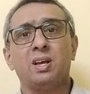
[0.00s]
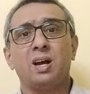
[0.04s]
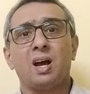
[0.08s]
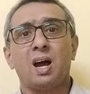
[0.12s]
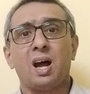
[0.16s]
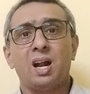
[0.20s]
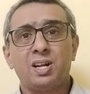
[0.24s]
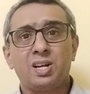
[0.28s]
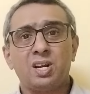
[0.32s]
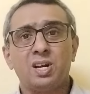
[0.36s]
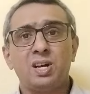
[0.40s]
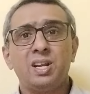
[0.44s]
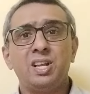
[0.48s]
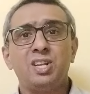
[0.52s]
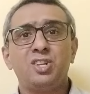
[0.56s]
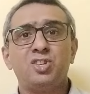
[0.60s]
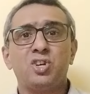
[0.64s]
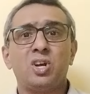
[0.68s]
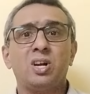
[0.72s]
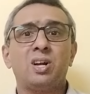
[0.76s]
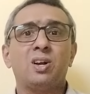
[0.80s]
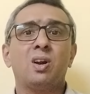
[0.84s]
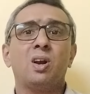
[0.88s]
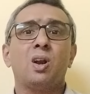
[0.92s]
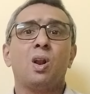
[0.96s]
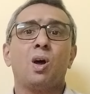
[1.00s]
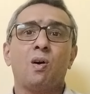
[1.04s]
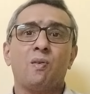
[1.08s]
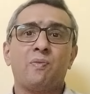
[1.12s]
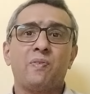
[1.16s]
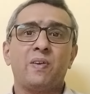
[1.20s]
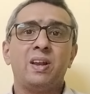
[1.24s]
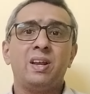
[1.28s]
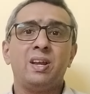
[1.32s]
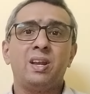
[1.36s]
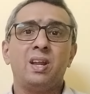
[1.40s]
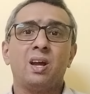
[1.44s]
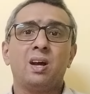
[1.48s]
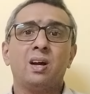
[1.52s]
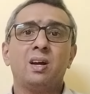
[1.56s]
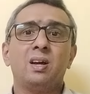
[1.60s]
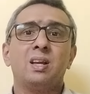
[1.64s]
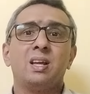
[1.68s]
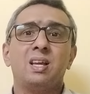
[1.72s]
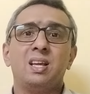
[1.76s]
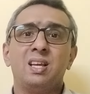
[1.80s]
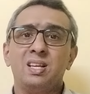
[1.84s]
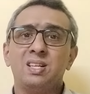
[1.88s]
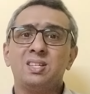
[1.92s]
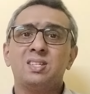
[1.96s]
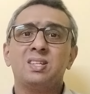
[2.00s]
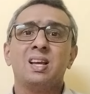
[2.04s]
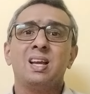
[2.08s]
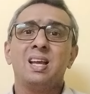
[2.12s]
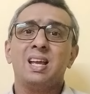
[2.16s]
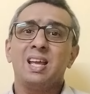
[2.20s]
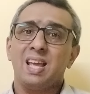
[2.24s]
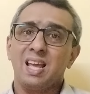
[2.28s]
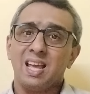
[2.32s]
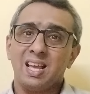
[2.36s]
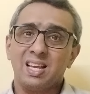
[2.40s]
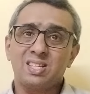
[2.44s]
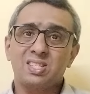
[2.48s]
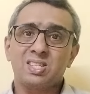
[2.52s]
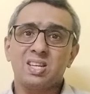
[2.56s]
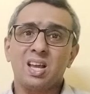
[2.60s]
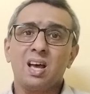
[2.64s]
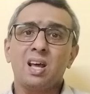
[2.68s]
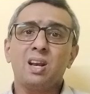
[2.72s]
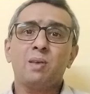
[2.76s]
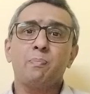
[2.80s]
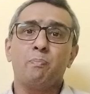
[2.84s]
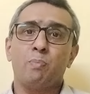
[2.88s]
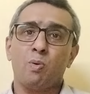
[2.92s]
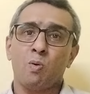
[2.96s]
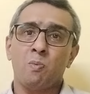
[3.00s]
the Attorney General of India is S.R.